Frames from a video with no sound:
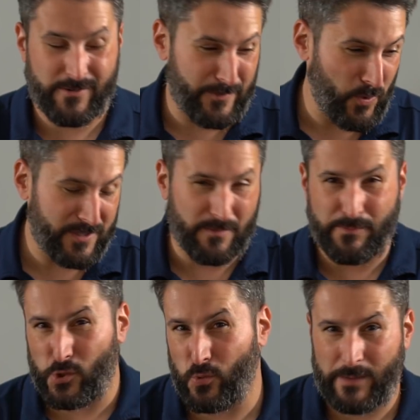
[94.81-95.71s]
somebody who wants to
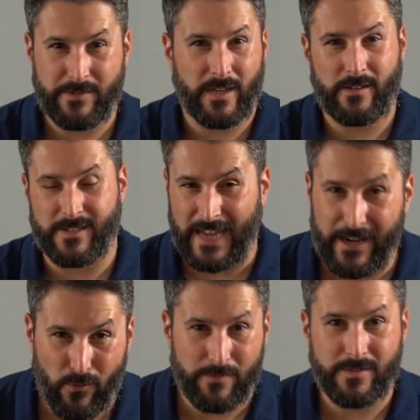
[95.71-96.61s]
build a website,
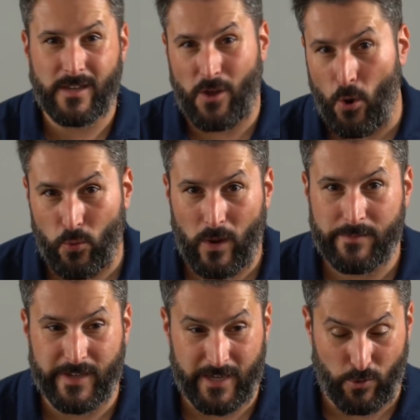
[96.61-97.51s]
design a website, code a
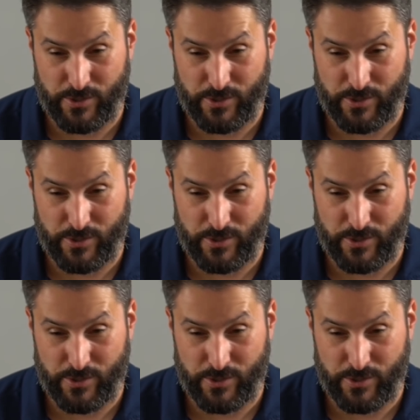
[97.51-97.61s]
website,